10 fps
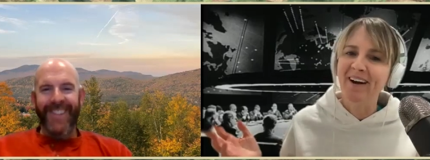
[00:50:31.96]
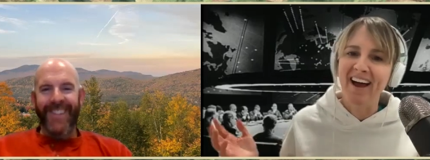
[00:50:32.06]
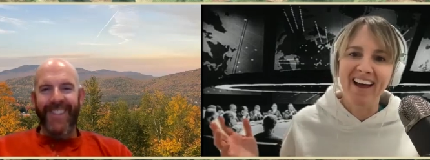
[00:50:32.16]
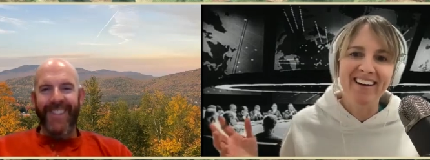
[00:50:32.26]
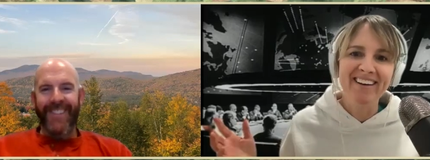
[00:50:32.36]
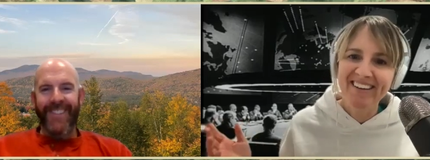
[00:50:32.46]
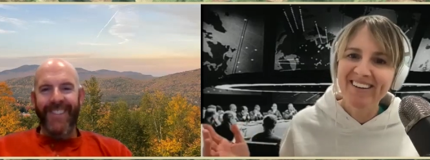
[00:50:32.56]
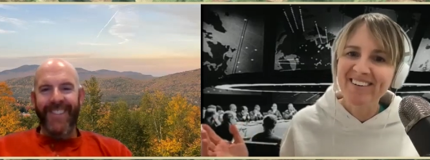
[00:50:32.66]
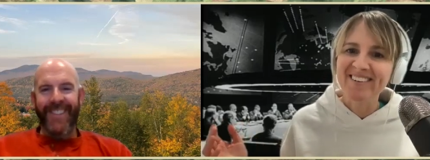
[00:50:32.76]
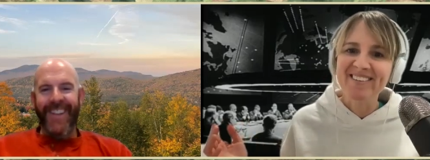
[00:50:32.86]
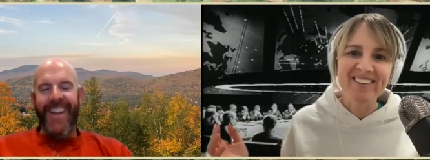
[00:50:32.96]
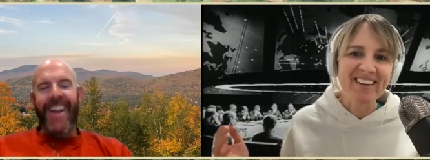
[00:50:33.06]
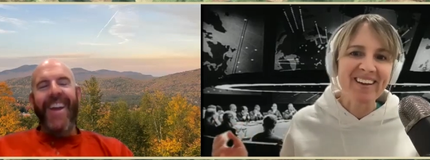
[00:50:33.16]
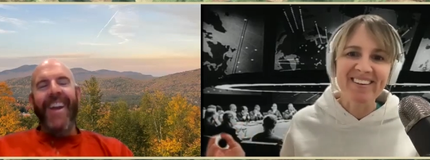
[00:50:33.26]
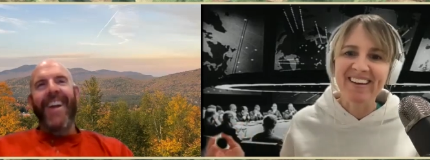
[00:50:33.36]
Speaker 1: ride? Do you
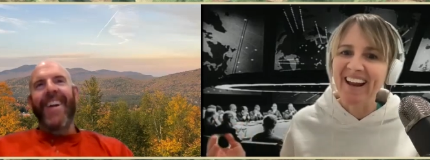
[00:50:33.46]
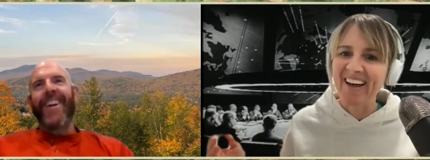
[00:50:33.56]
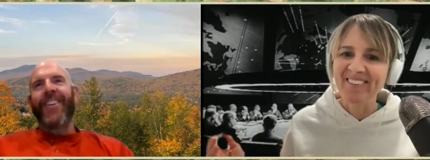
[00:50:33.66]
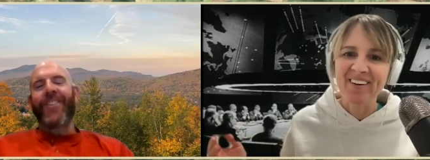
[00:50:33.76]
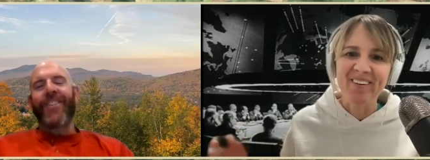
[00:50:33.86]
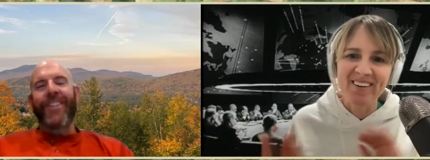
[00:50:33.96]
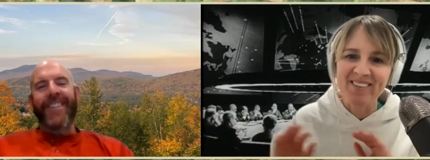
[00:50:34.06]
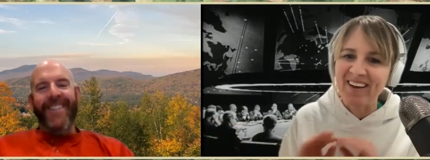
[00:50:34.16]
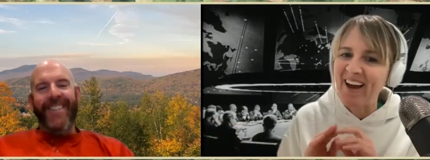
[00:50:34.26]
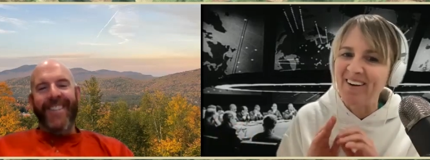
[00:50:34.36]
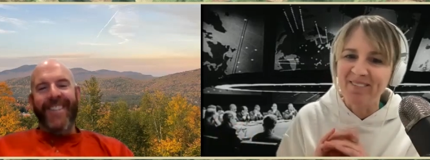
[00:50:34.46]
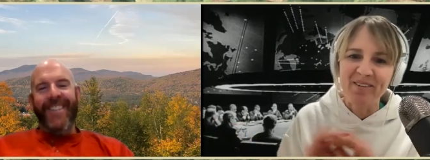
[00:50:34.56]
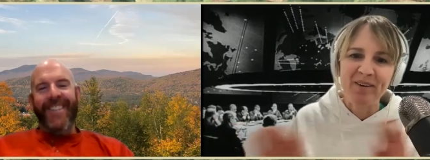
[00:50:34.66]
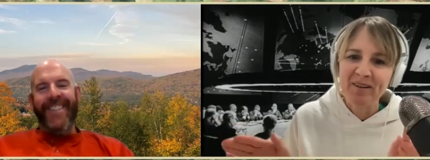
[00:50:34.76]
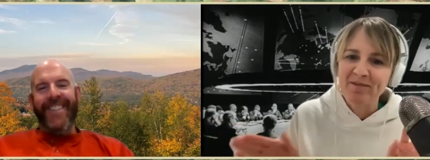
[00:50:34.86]
still like to get out there, or has that kind
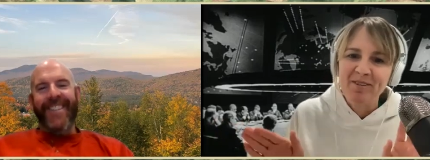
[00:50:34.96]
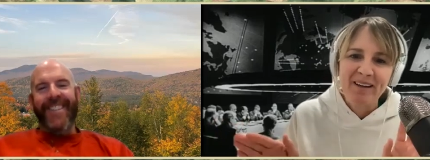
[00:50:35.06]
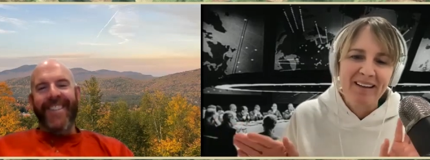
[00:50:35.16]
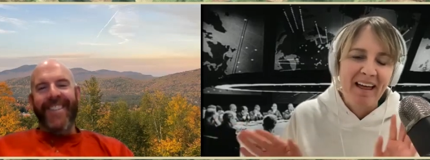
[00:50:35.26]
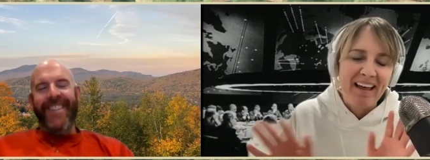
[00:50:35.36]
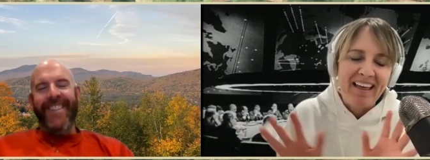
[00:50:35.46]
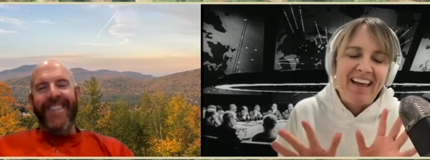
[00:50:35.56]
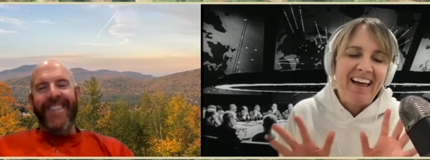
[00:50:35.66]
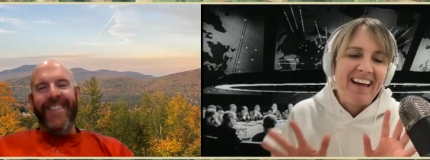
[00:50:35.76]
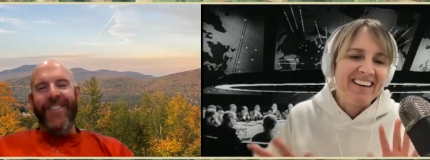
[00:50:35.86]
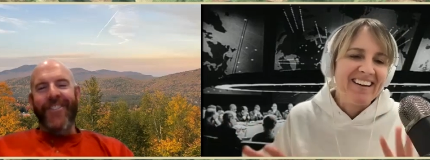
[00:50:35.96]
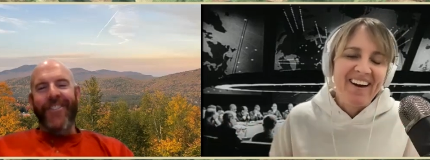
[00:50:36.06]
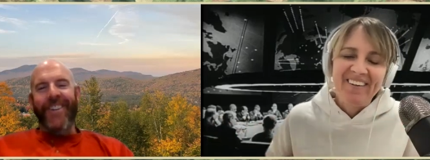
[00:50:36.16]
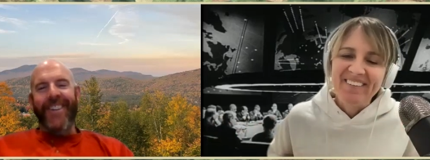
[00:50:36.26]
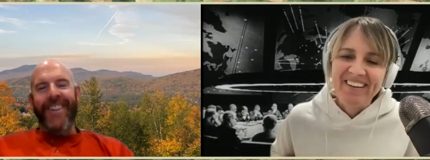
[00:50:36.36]
of ruined it for you? Like,
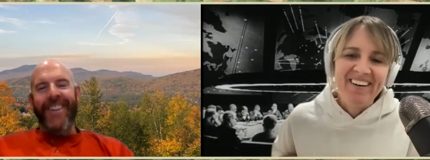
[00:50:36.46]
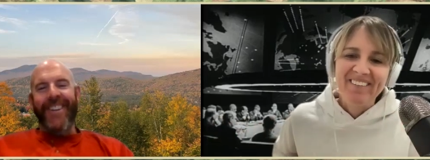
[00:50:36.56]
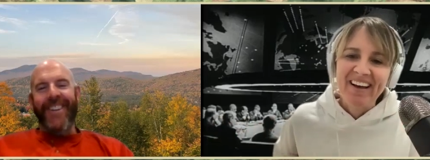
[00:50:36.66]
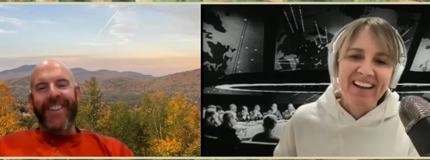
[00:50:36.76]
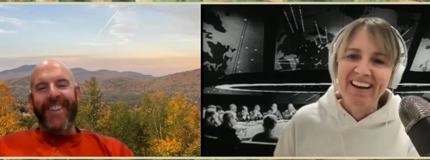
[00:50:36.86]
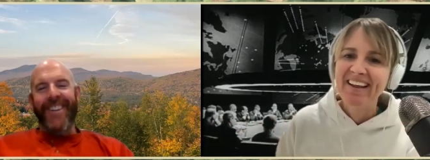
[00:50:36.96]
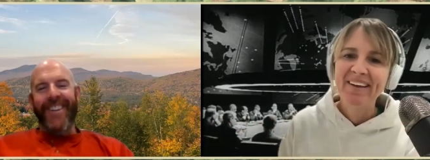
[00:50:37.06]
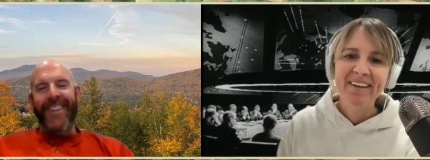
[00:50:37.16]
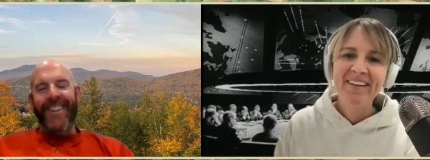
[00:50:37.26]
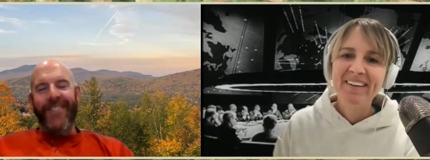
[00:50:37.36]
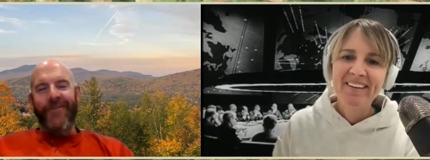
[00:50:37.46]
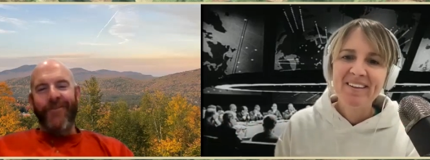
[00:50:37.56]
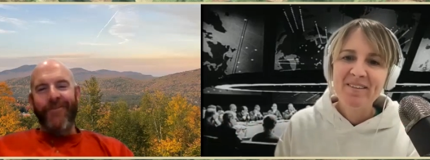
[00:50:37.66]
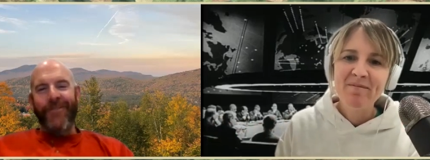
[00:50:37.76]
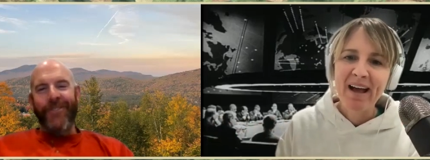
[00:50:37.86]
no, you know what?
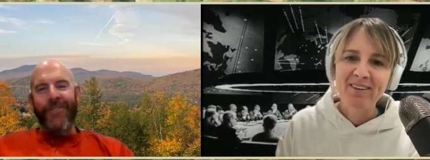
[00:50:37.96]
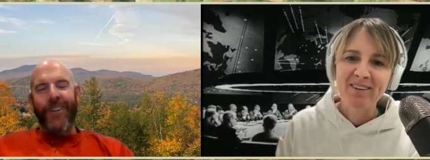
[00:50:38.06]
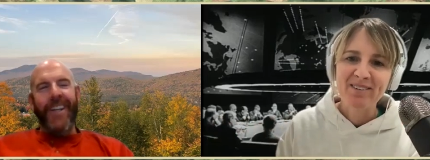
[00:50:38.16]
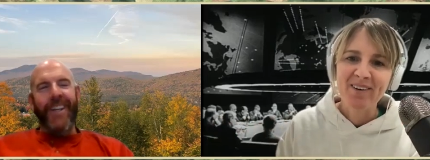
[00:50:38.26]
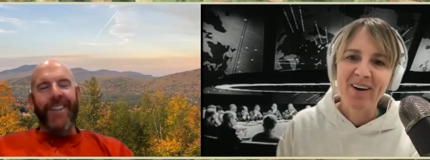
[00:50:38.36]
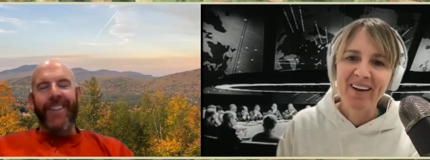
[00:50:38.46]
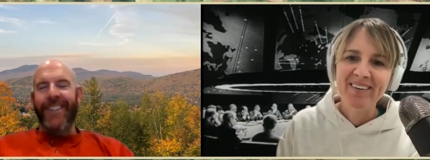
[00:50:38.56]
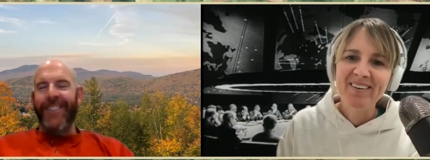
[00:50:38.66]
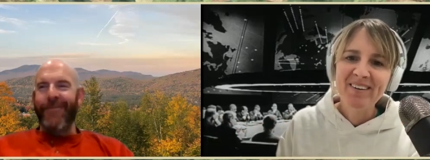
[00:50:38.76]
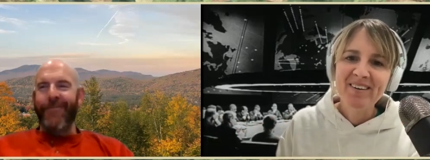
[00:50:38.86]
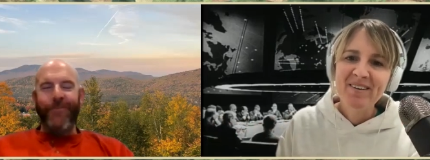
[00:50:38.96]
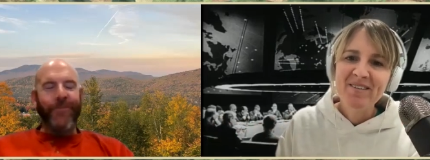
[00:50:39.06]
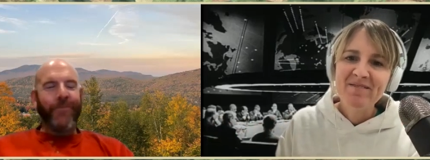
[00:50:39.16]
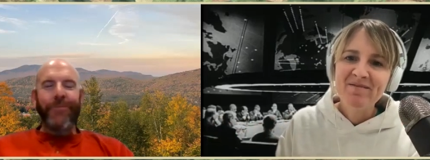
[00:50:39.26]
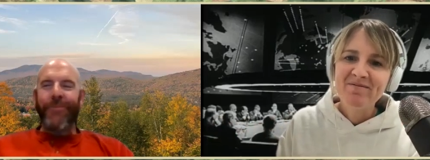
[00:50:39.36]
Speaker 2: Magic is gone.
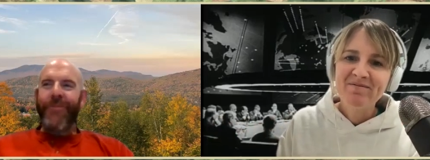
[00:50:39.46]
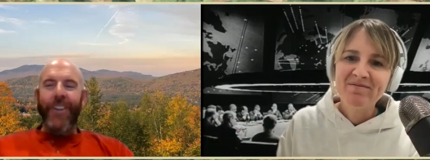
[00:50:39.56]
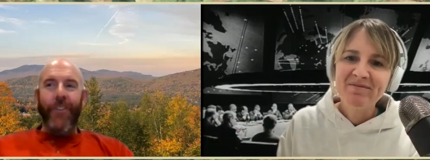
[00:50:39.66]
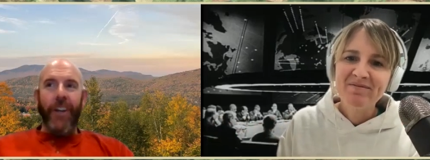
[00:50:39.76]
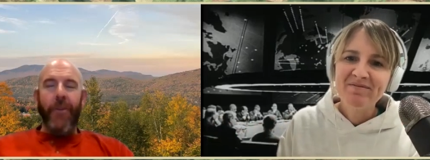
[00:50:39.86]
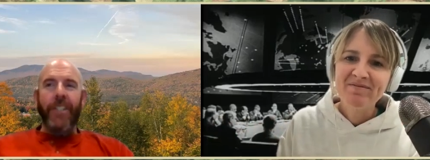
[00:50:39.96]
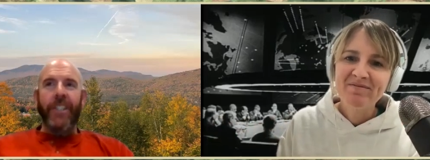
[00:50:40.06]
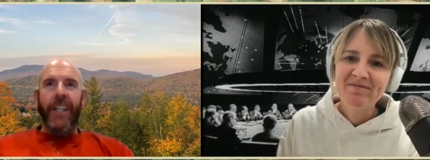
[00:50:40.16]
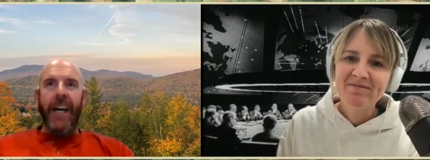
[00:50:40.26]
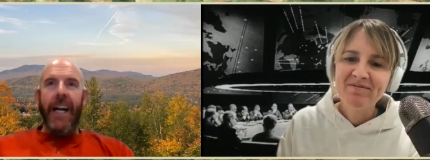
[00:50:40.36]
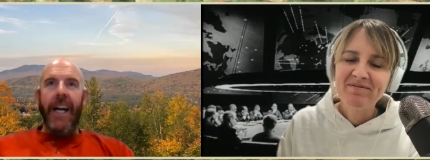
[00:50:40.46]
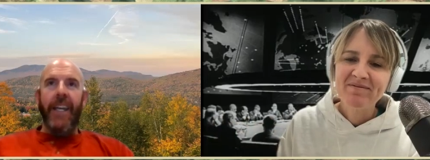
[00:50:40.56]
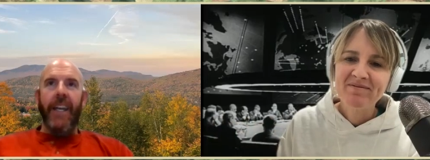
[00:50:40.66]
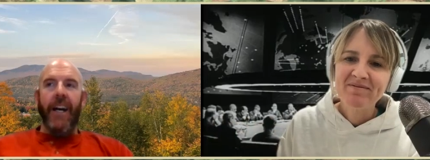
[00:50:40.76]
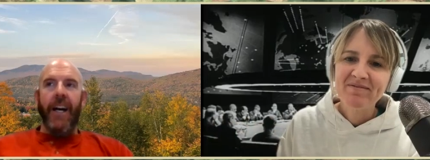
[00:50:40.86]
Great question.
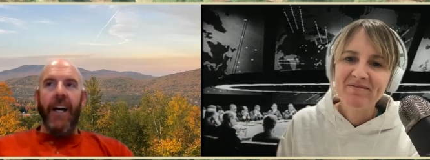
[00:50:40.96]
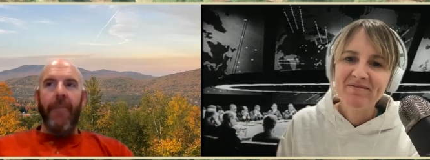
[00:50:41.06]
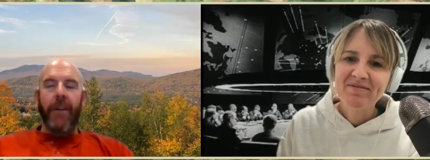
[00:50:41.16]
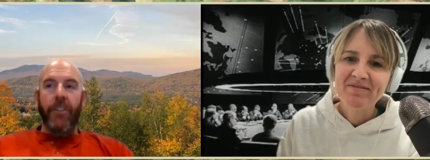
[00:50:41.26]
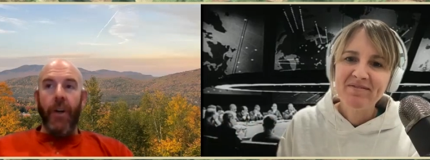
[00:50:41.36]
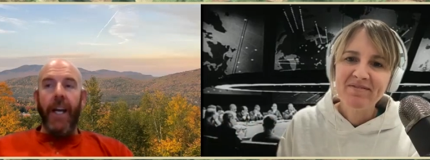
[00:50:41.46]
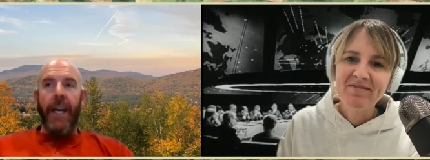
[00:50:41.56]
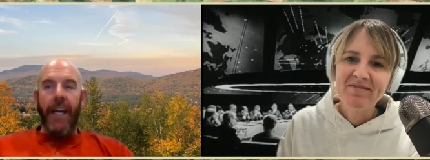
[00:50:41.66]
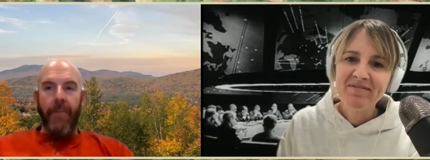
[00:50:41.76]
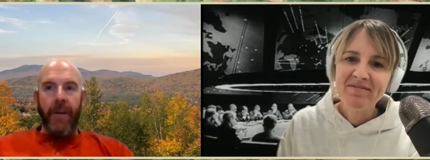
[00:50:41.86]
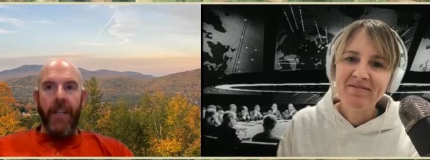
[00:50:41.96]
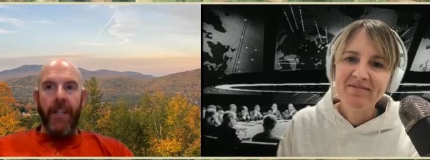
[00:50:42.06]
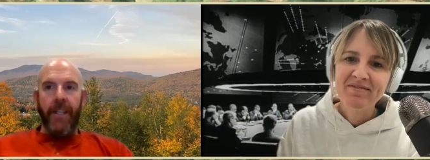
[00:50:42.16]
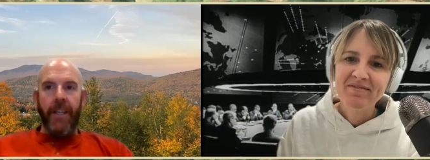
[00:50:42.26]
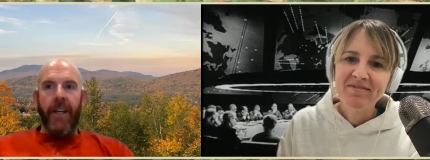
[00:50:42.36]
So I had a
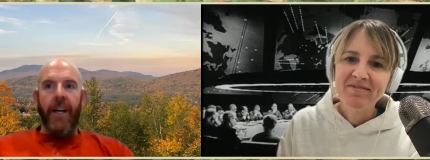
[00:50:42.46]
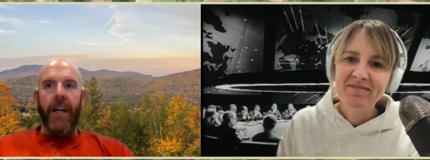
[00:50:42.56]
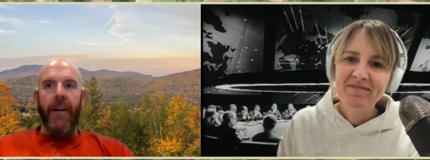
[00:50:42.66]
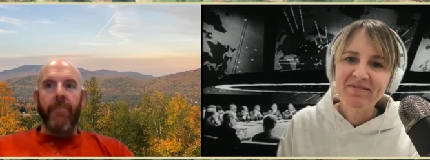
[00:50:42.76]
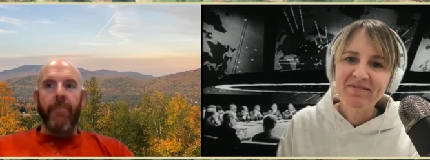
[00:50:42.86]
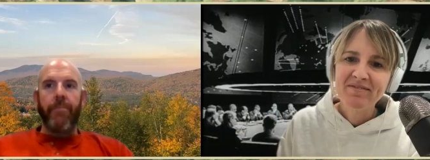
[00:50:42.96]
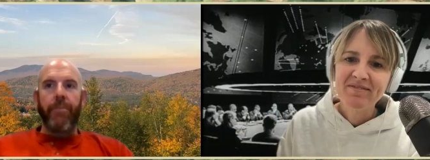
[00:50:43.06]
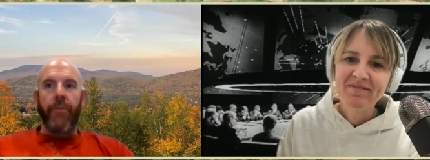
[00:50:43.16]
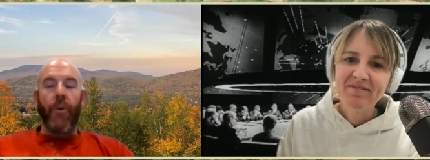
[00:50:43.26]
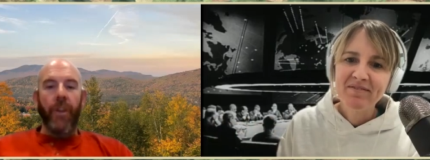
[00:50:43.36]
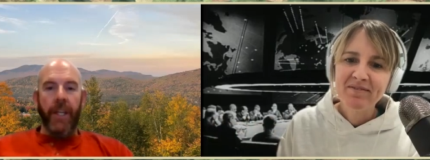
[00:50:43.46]
bike before the